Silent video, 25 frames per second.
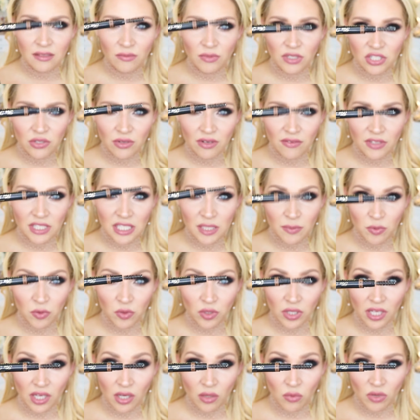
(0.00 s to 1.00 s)
We do have a
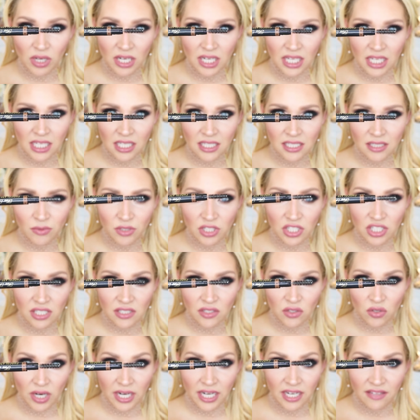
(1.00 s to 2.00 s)
spoolie on one end, which
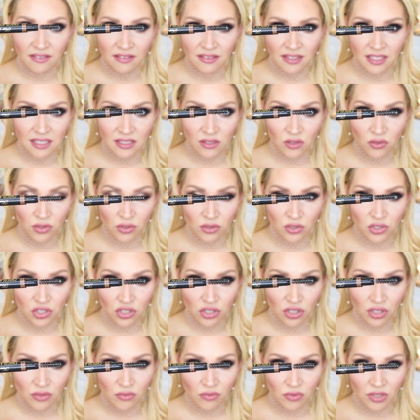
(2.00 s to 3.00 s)
is great. I think that's
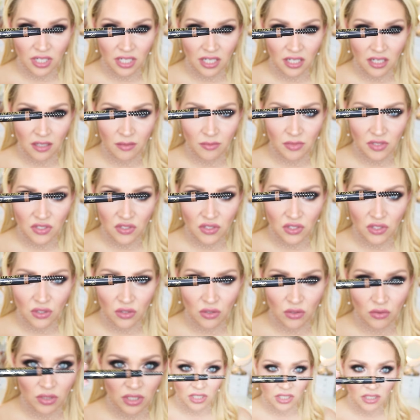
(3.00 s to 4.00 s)
crucial when it comes
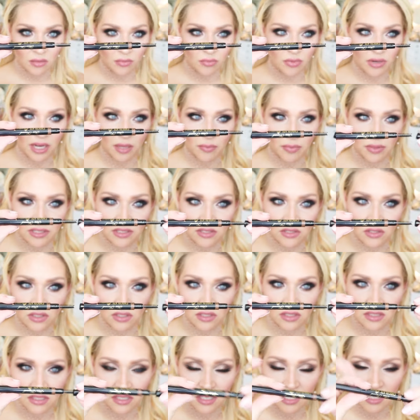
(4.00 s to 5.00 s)
to brow
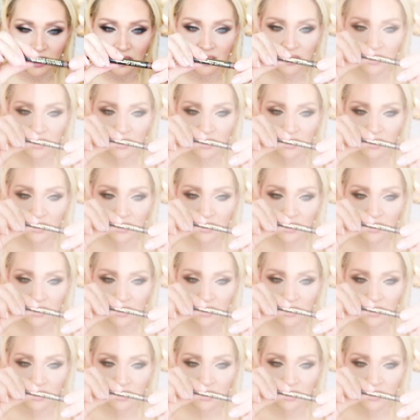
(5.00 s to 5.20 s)
pencils.